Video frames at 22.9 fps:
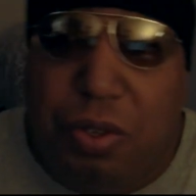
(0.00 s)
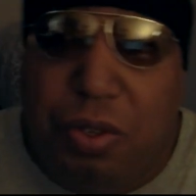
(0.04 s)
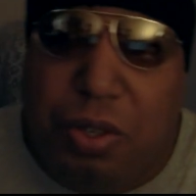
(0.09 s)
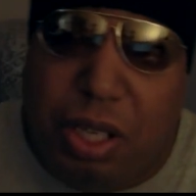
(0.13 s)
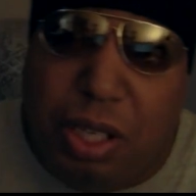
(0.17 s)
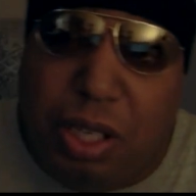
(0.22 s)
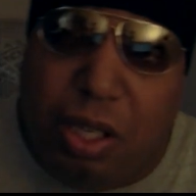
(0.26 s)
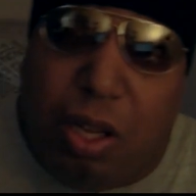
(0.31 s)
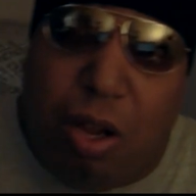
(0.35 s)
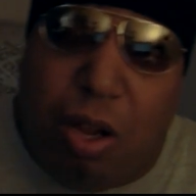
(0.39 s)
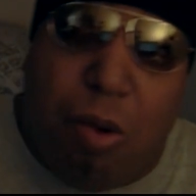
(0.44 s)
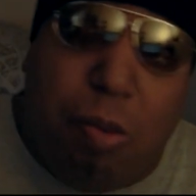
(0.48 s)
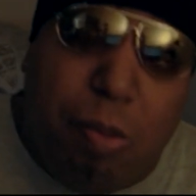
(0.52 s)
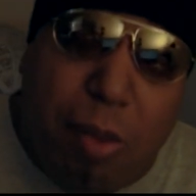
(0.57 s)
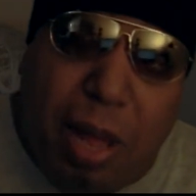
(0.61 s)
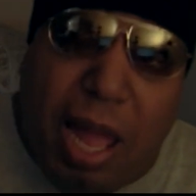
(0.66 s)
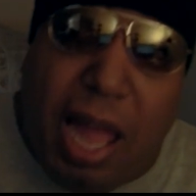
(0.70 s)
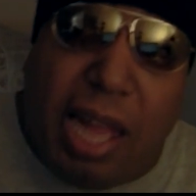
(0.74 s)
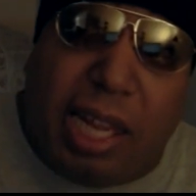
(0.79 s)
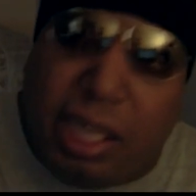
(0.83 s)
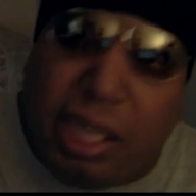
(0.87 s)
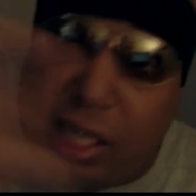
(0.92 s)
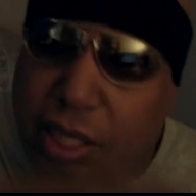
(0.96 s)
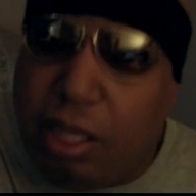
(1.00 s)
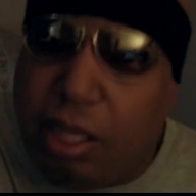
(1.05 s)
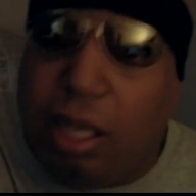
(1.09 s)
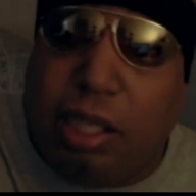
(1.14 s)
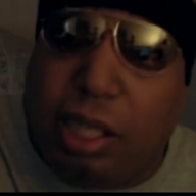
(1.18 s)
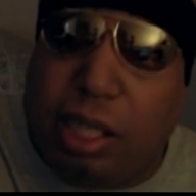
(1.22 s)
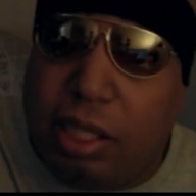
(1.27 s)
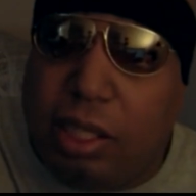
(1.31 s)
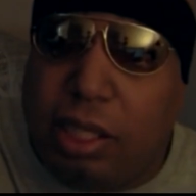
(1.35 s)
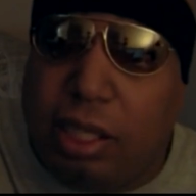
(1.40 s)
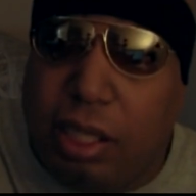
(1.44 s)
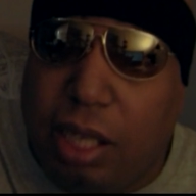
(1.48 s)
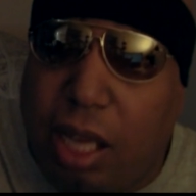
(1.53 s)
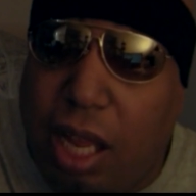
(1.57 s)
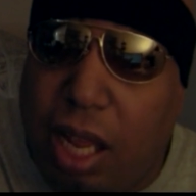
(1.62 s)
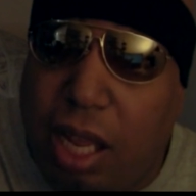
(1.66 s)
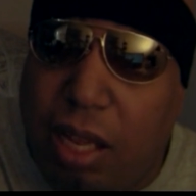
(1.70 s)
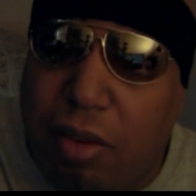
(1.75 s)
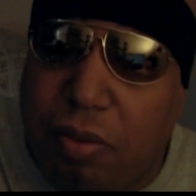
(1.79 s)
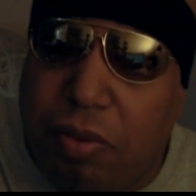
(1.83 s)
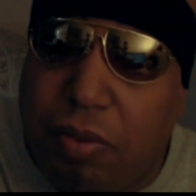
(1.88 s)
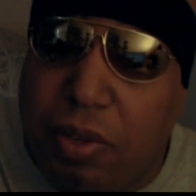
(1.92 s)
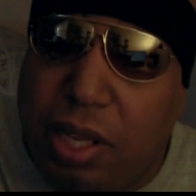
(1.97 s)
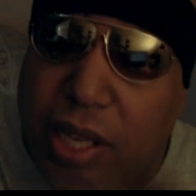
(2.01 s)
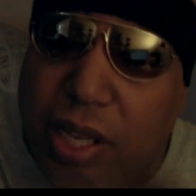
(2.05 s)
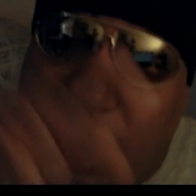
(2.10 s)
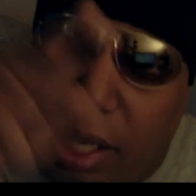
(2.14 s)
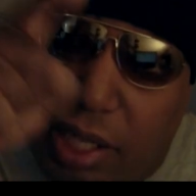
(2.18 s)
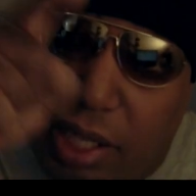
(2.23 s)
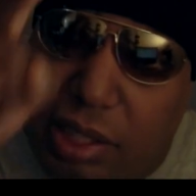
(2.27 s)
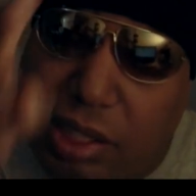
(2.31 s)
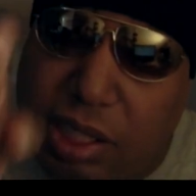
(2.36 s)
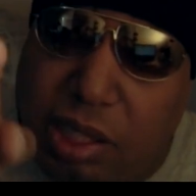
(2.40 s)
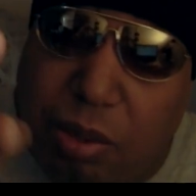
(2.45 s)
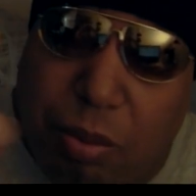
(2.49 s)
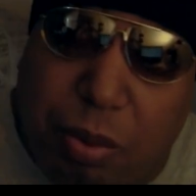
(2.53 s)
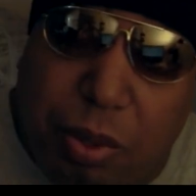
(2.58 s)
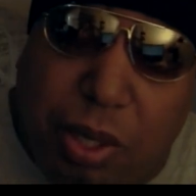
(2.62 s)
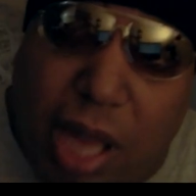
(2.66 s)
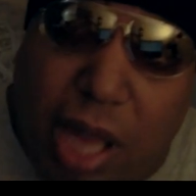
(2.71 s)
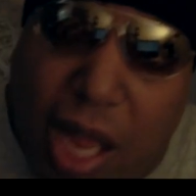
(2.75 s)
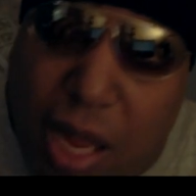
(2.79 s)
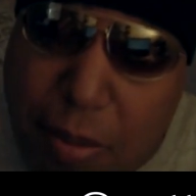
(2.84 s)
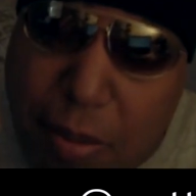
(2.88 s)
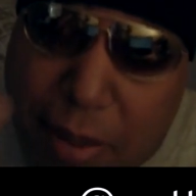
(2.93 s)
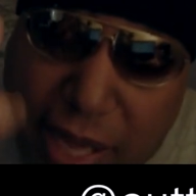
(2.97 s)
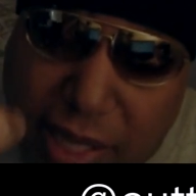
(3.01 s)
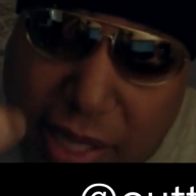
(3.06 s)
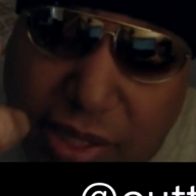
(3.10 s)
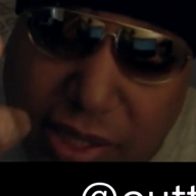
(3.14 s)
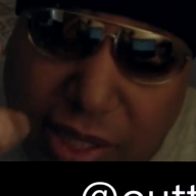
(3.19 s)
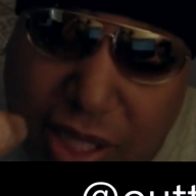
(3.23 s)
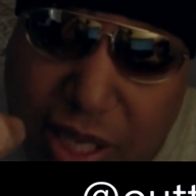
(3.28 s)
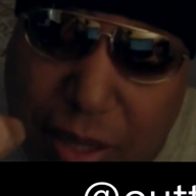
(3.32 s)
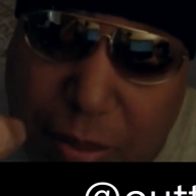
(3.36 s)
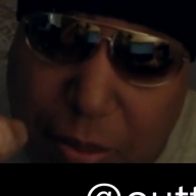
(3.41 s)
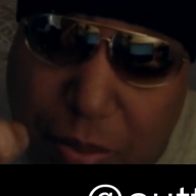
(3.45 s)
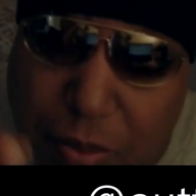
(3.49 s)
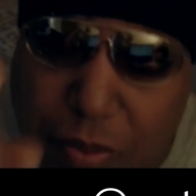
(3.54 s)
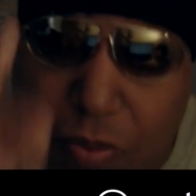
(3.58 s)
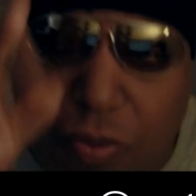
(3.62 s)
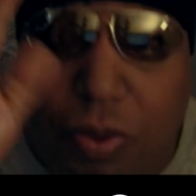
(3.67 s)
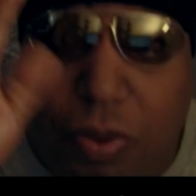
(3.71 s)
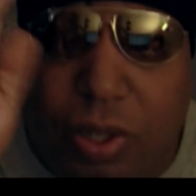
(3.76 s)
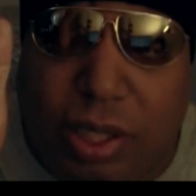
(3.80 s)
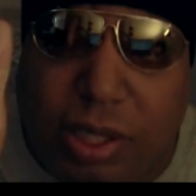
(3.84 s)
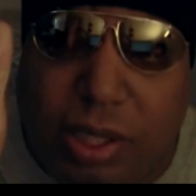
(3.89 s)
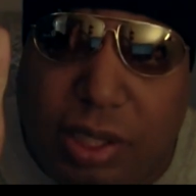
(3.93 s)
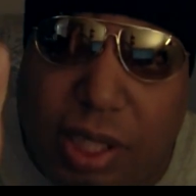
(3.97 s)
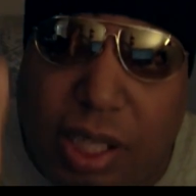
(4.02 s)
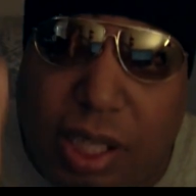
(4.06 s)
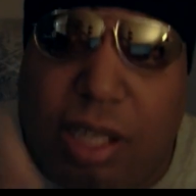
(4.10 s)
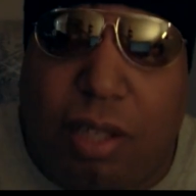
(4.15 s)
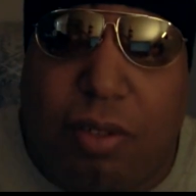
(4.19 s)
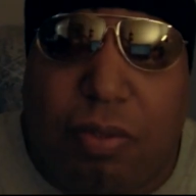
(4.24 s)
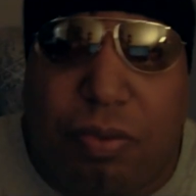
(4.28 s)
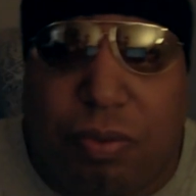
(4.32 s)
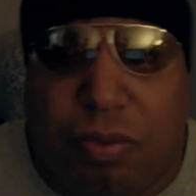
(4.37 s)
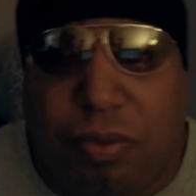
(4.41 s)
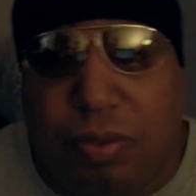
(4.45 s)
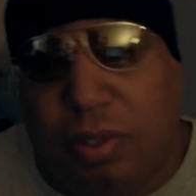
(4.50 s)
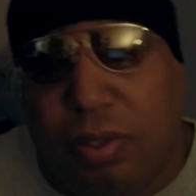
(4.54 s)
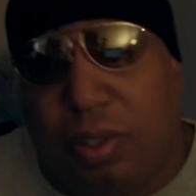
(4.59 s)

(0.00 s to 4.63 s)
You can go back and look at their life and see where they messed up for yourself.